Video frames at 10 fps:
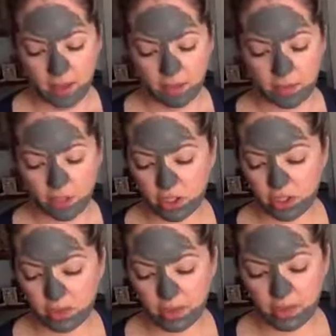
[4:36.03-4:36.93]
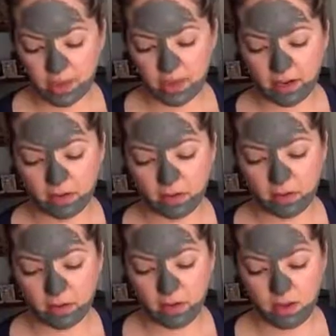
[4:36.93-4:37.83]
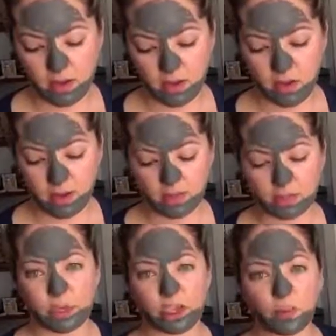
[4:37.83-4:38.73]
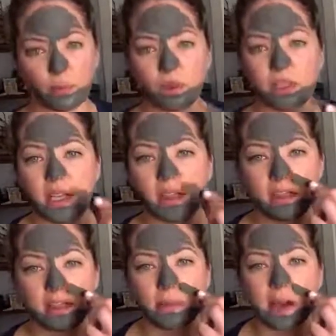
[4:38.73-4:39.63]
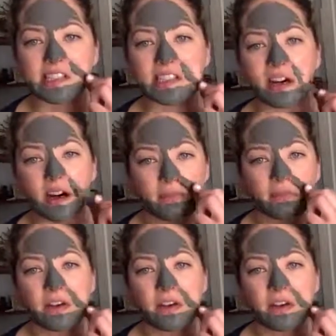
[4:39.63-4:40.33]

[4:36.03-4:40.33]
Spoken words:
But you just want to be careful, especially when we take this mask off.